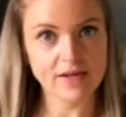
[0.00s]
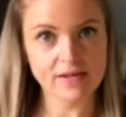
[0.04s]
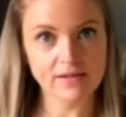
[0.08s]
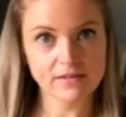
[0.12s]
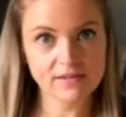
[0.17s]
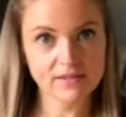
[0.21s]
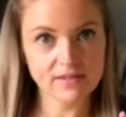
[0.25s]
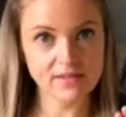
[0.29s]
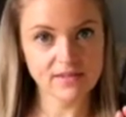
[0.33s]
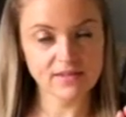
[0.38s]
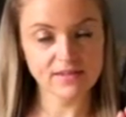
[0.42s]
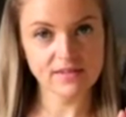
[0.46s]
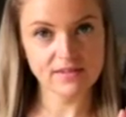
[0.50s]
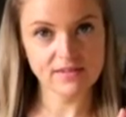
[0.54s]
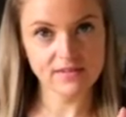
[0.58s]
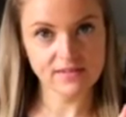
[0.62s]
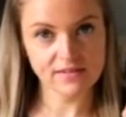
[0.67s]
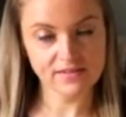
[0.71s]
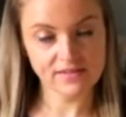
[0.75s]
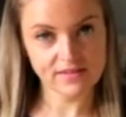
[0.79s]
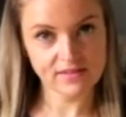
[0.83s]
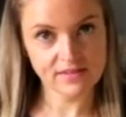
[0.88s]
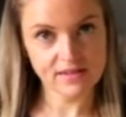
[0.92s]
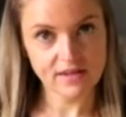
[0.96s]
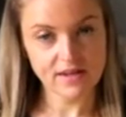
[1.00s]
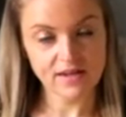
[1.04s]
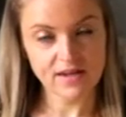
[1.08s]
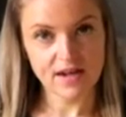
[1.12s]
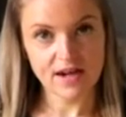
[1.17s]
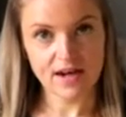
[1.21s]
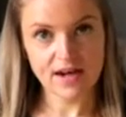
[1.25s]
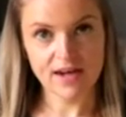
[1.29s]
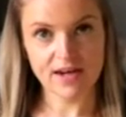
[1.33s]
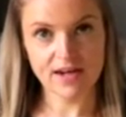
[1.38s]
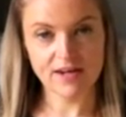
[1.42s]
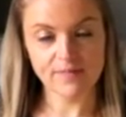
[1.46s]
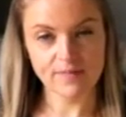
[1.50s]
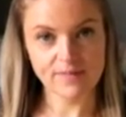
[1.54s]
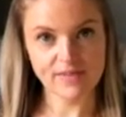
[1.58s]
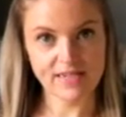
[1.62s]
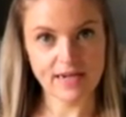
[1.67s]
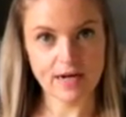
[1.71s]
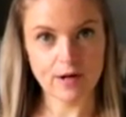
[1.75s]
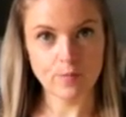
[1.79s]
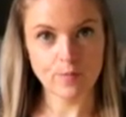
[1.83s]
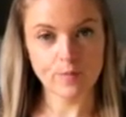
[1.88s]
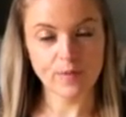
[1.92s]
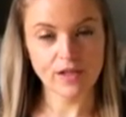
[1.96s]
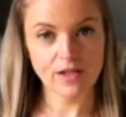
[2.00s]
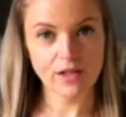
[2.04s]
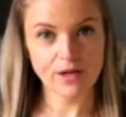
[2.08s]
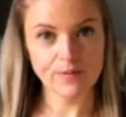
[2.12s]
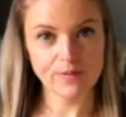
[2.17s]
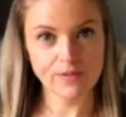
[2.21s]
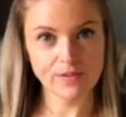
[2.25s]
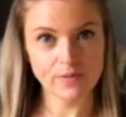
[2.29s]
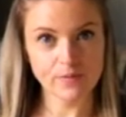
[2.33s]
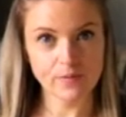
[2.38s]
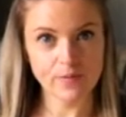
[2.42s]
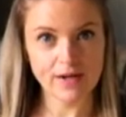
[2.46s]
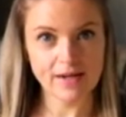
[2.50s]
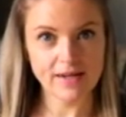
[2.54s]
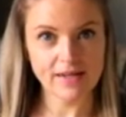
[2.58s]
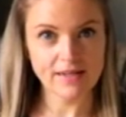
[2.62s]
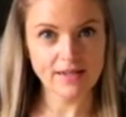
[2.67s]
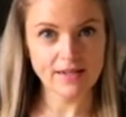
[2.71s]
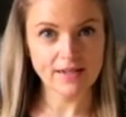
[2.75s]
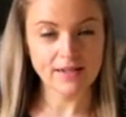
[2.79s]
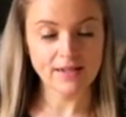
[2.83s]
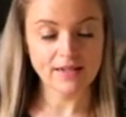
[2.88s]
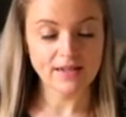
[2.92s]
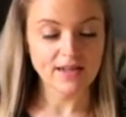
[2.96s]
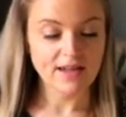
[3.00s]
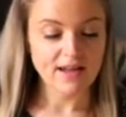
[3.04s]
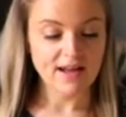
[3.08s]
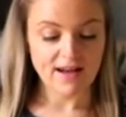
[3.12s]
patterns down below as well.